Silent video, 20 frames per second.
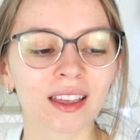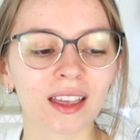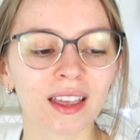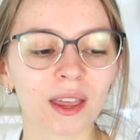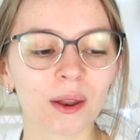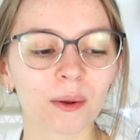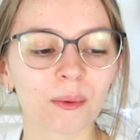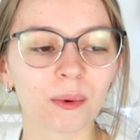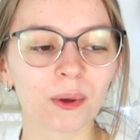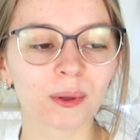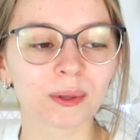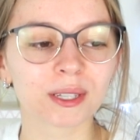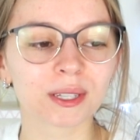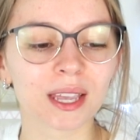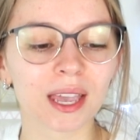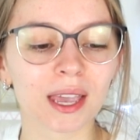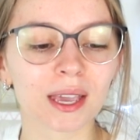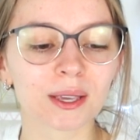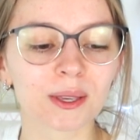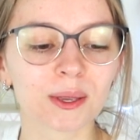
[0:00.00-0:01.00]
it will
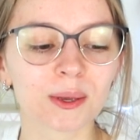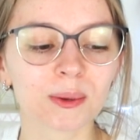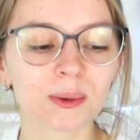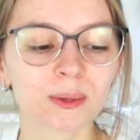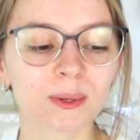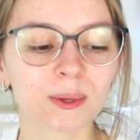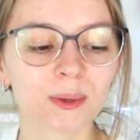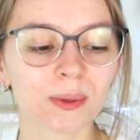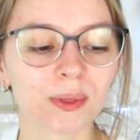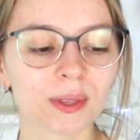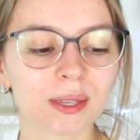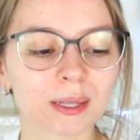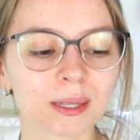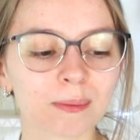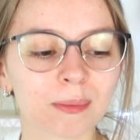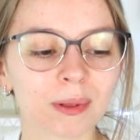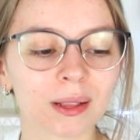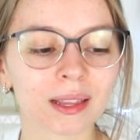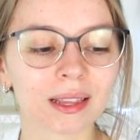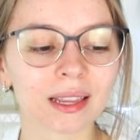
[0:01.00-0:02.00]
take you to this
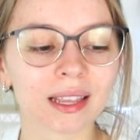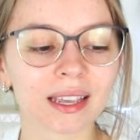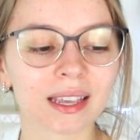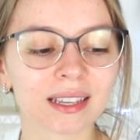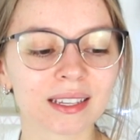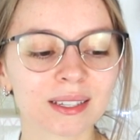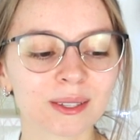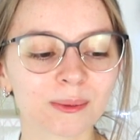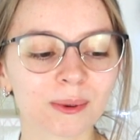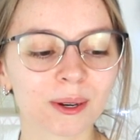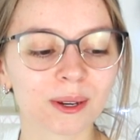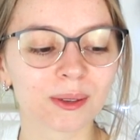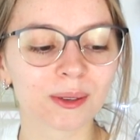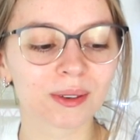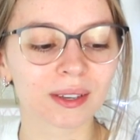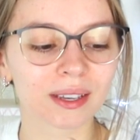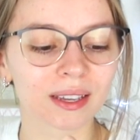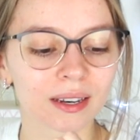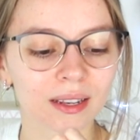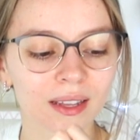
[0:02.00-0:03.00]
place where
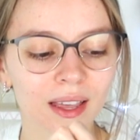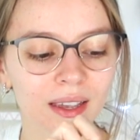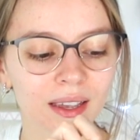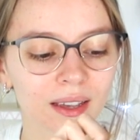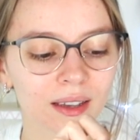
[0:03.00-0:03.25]
you can